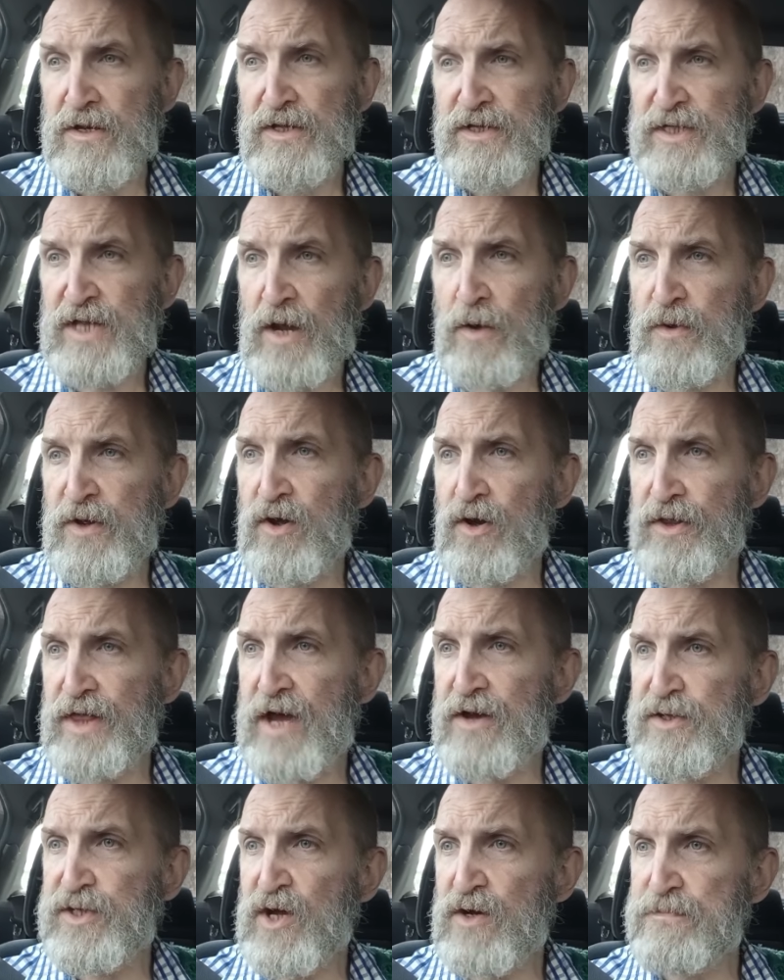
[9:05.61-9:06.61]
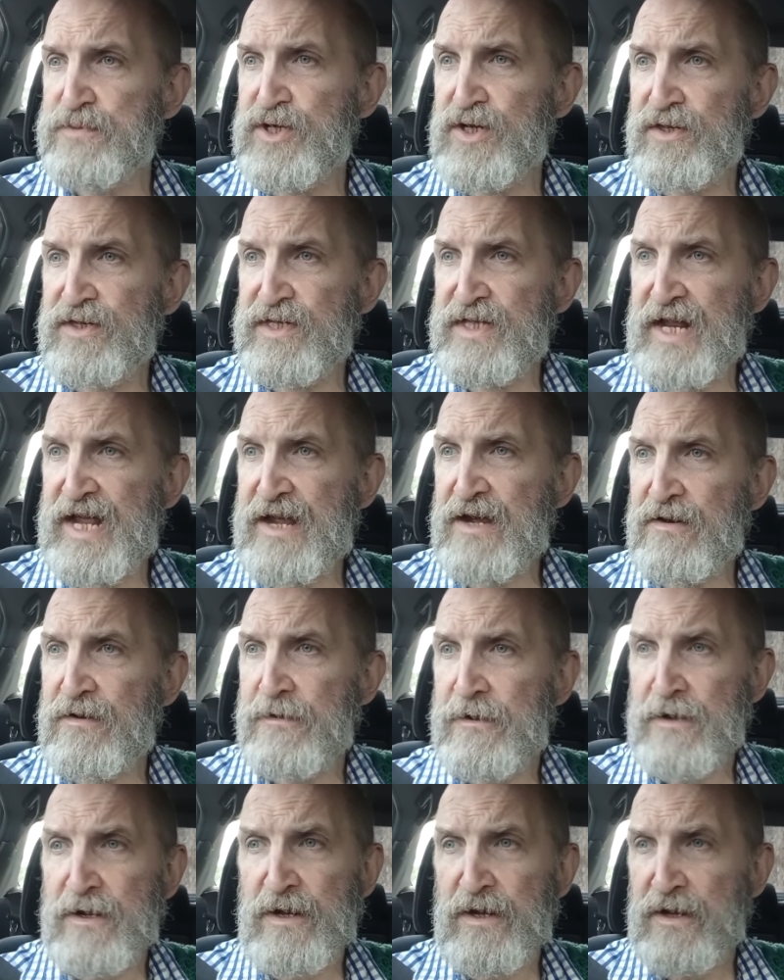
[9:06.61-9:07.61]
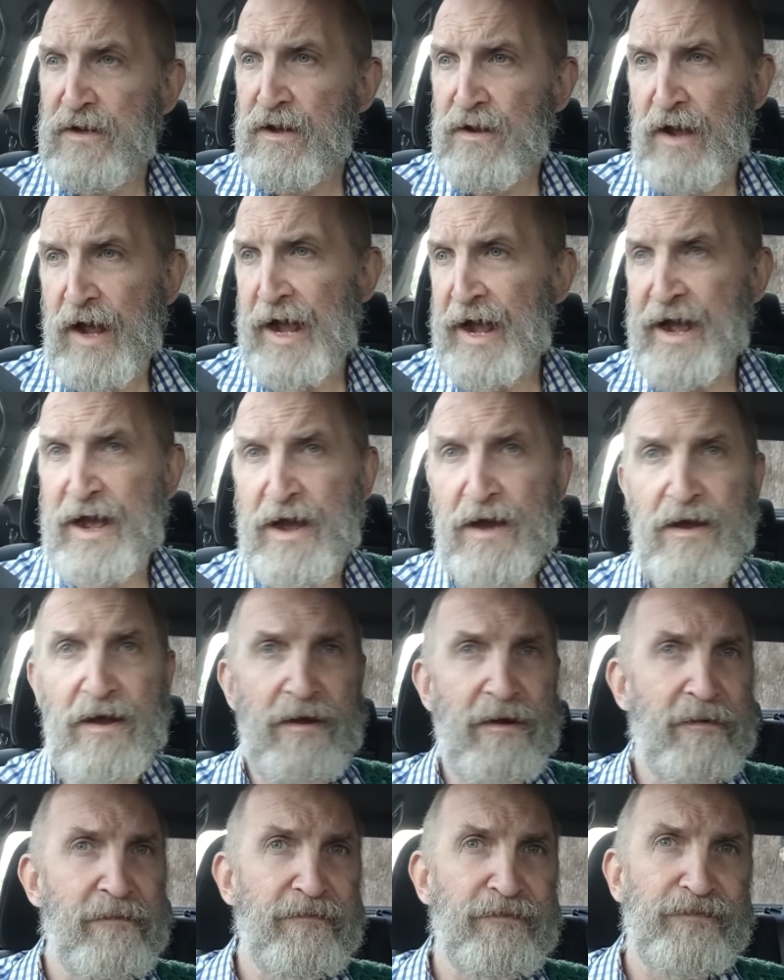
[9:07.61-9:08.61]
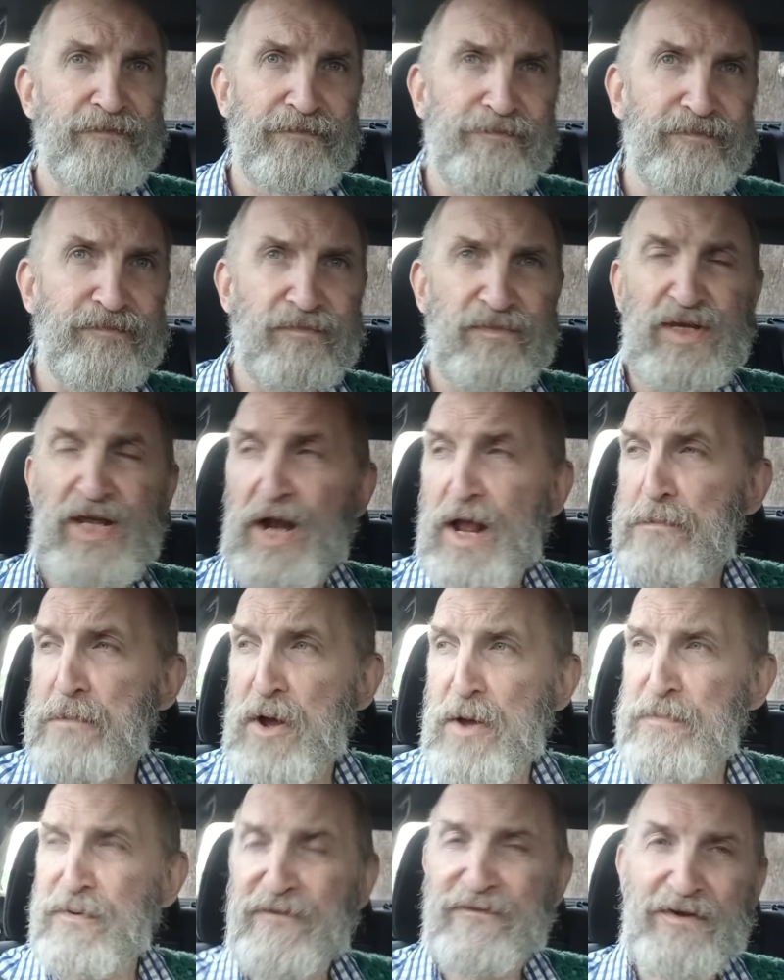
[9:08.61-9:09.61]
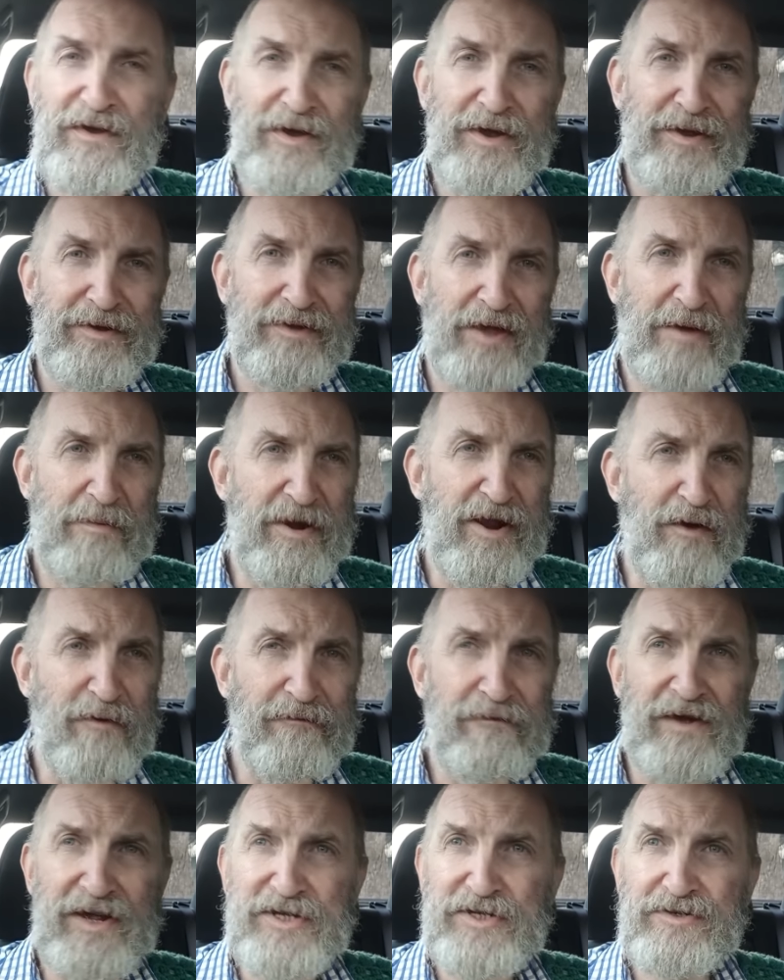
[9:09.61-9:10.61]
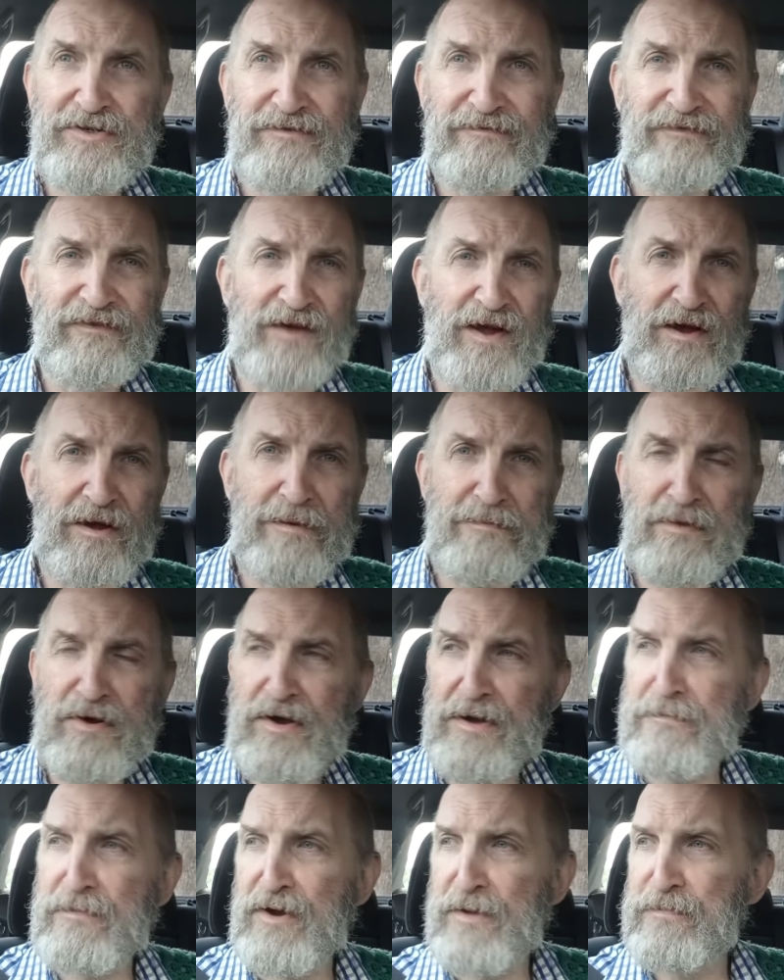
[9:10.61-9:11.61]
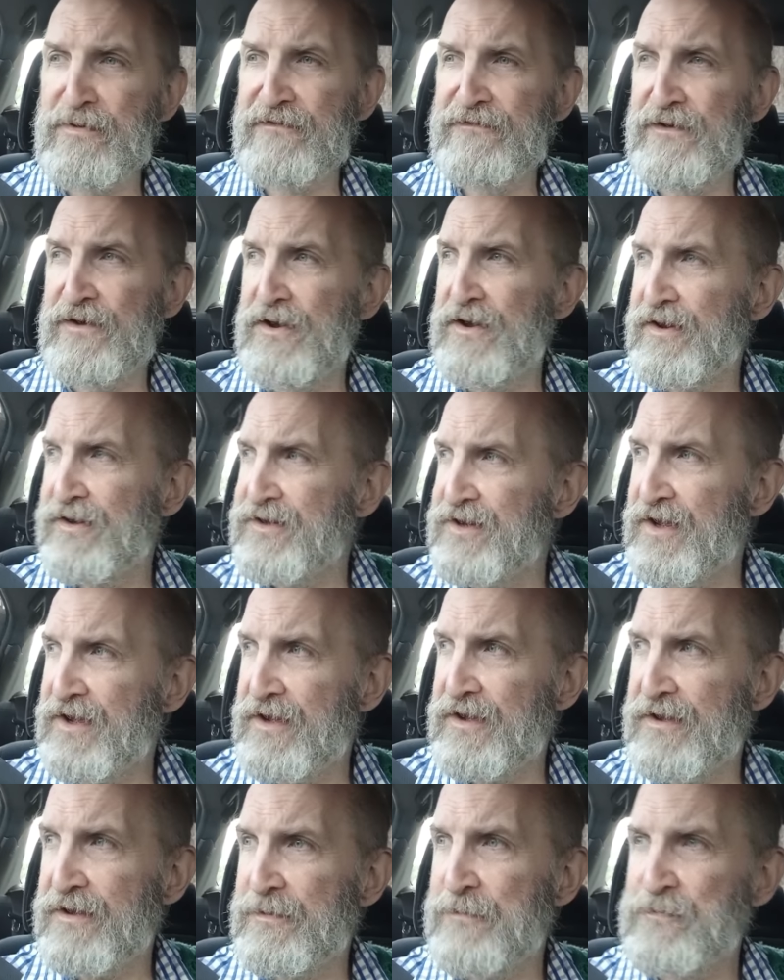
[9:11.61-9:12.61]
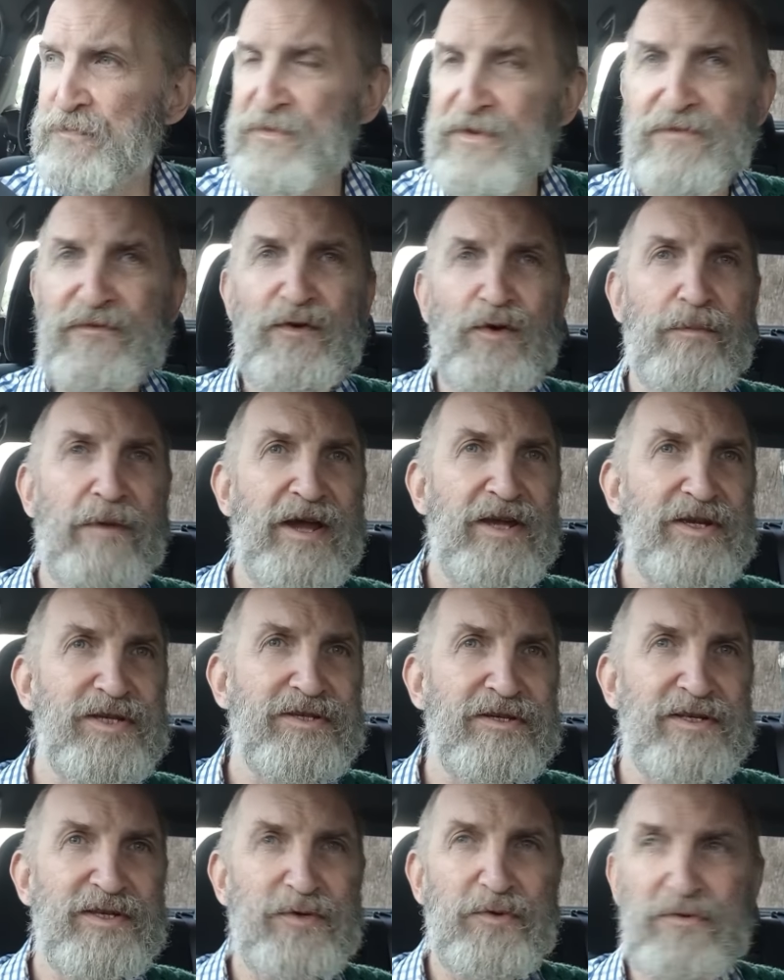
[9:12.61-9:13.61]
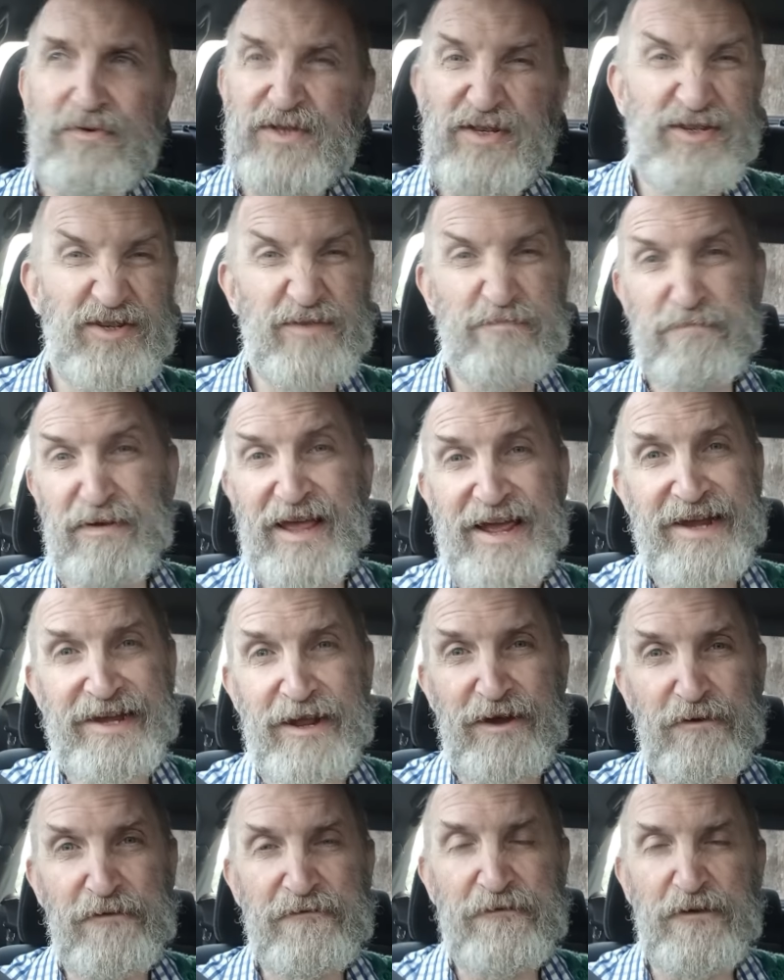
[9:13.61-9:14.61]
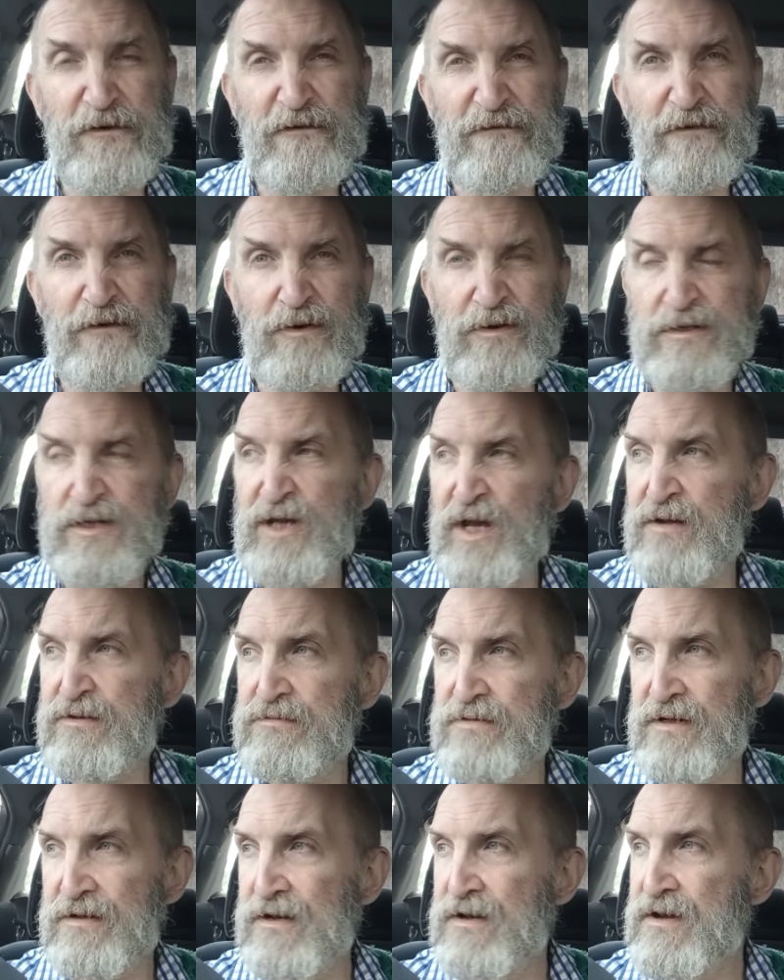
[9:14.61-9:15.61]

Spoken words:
So we got those options now. My preferred, I'm an old-fashioned fart, my preferred formation is always just plain old 4-4-2.